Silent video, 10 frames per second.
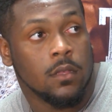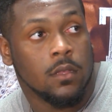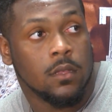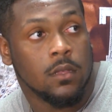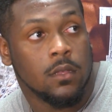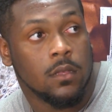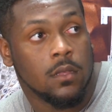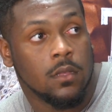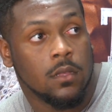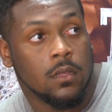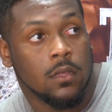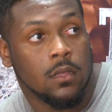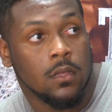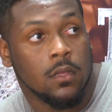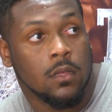What what did
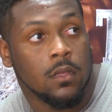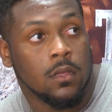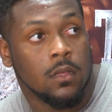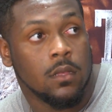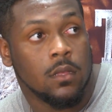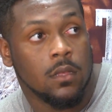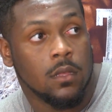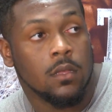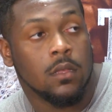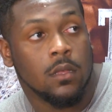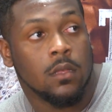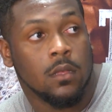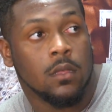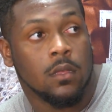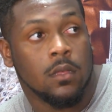Matt Mattox say to you about
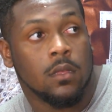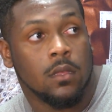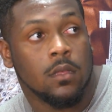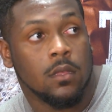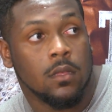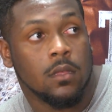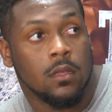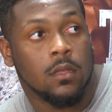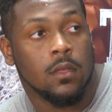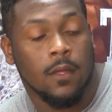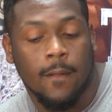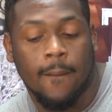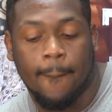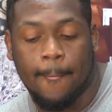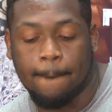the move and your
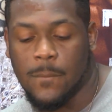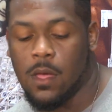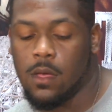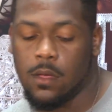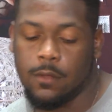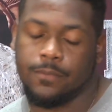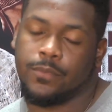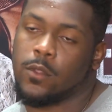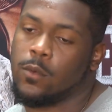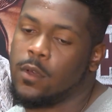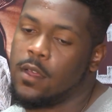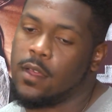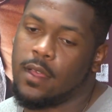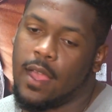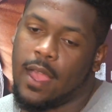thoughts? Um,
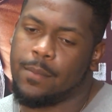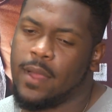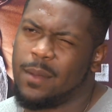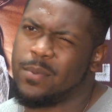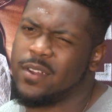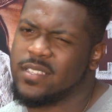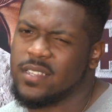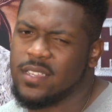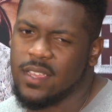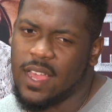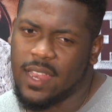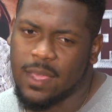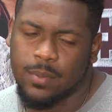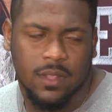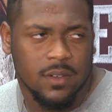well, I, I, personally I
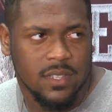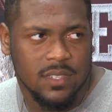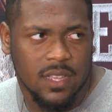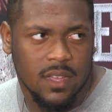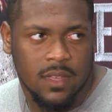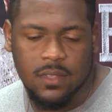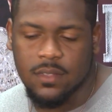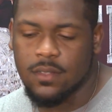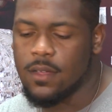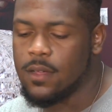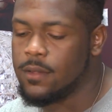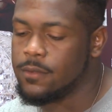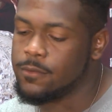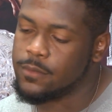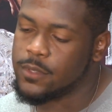like playing on the inside.
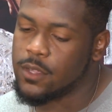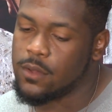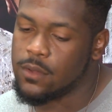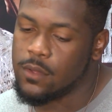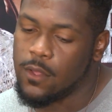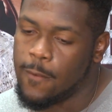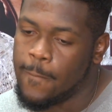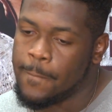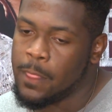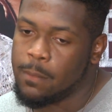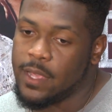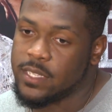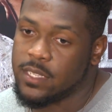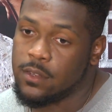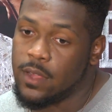Um, so
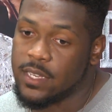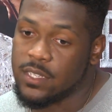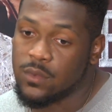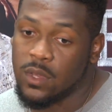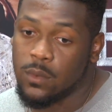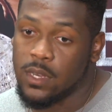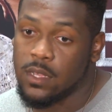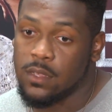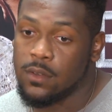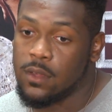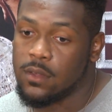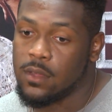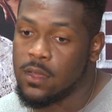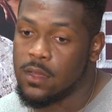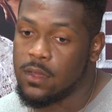basically, you know, I just went with it. You
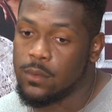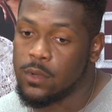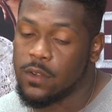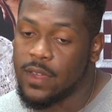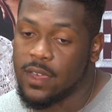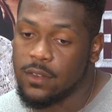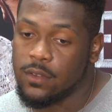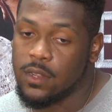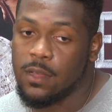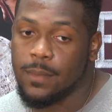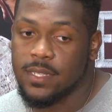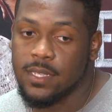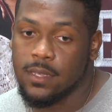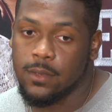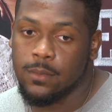know, uh, whatever I can do to help my
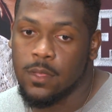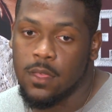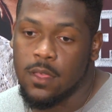team.